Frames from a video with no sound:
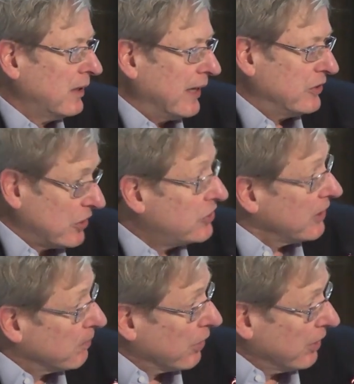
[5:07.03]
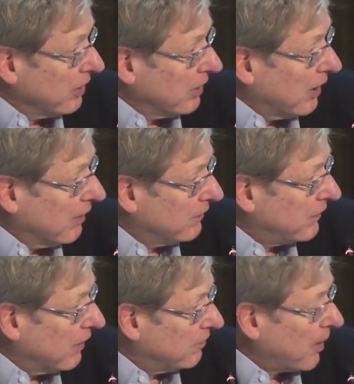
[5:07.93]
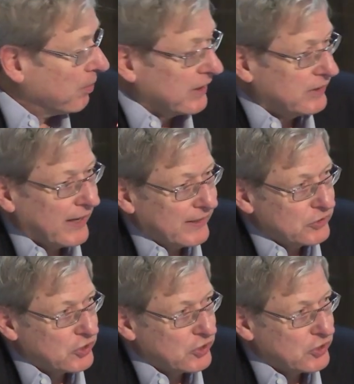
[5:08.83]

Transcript: existing burden of, of public debt.